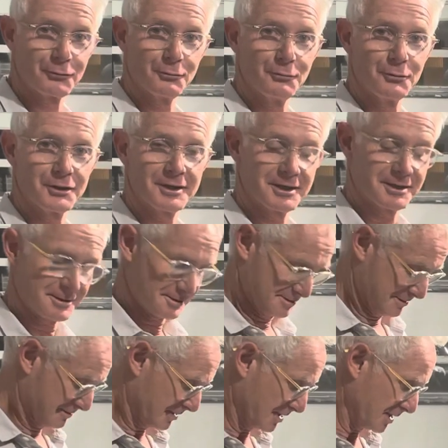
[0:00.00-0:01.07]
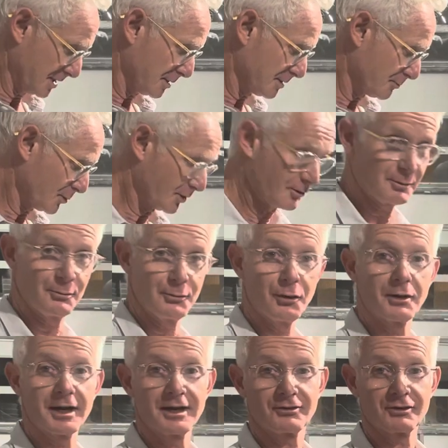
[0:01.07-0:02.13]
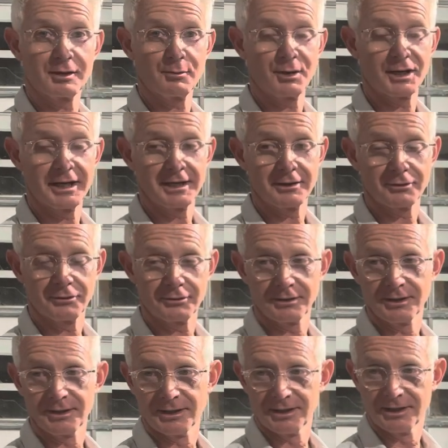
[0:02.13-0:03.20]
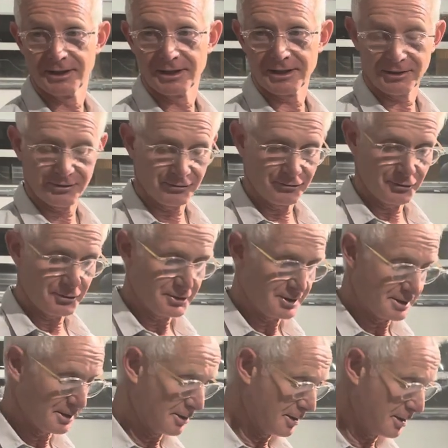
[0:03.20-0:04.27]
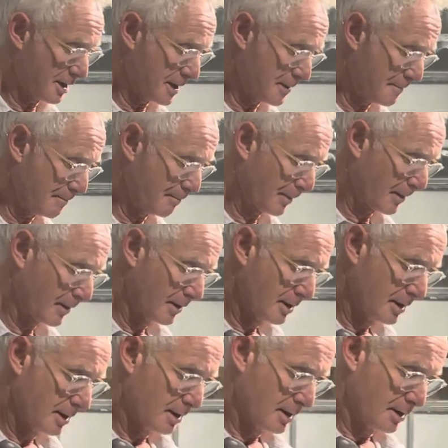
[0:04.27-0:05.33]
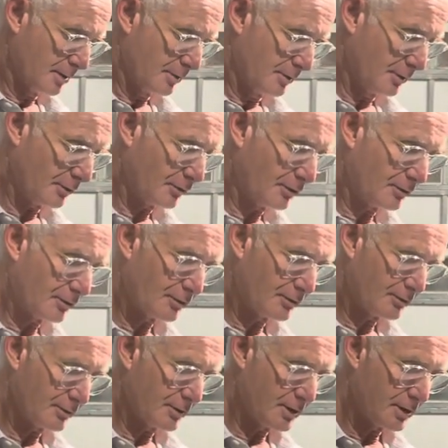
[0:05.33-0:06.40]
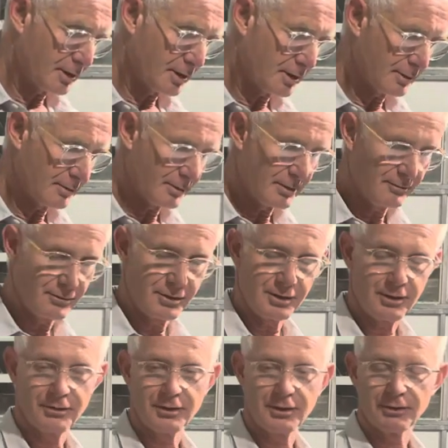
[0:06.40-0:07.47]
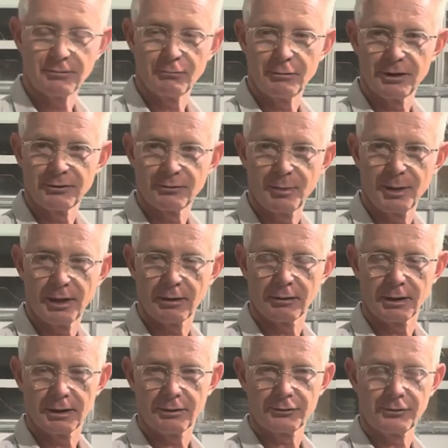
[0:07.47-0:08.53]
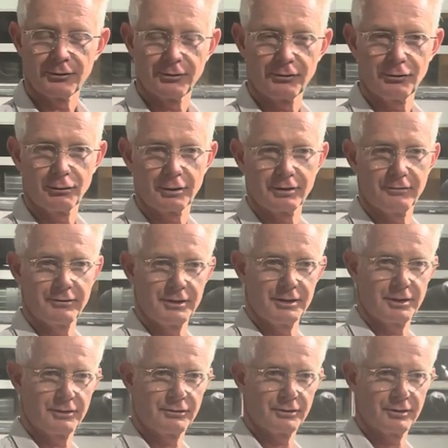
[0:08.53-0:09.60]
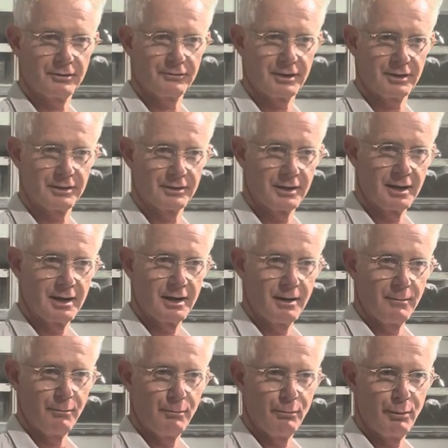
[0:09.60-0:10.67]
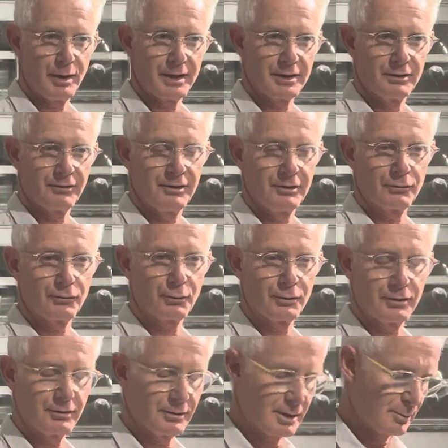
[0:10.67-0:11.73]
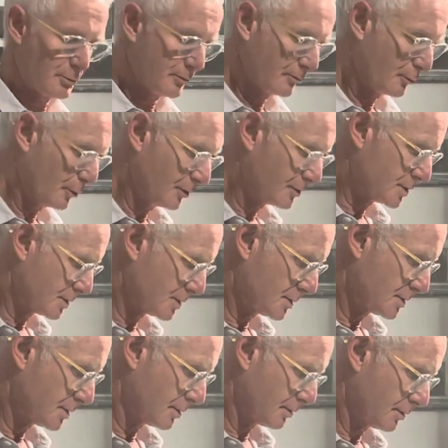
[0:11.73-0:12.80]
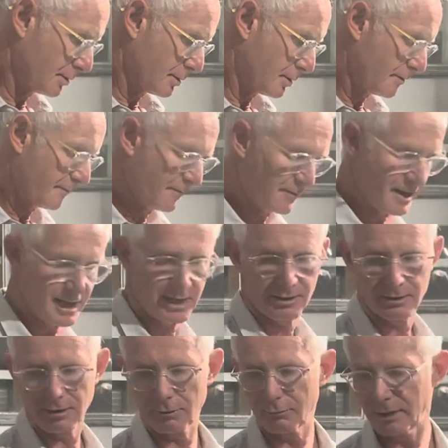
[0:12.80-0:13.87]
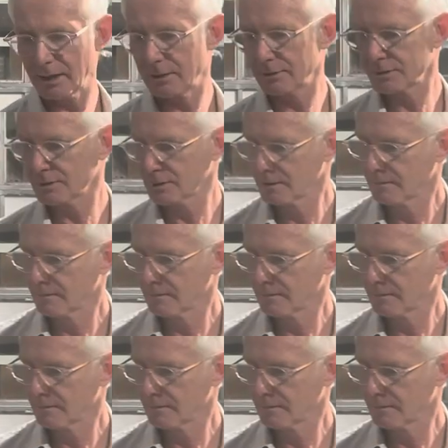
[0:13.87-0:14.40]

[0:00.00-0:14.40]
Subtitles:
or working gear because I'm not actually planning on getting dirty. This is a video that runs parallel to the two other videos that I've done, but it deals with a number of questions that I've had around